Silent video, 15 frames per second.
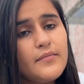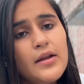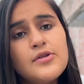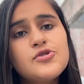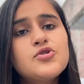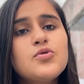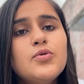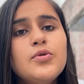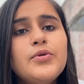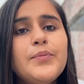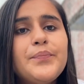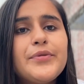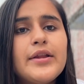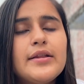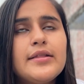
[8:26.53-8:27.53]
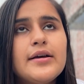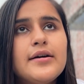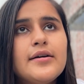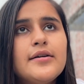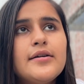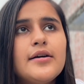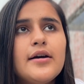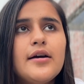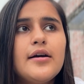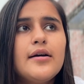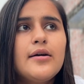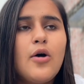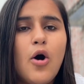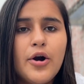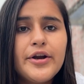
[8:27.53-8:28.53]
So the
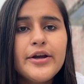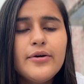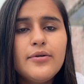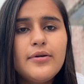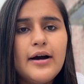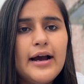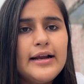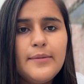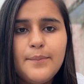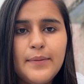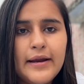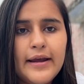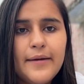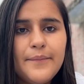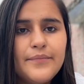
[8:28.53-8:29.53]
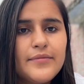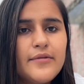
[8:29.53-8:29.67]
audio I'll play.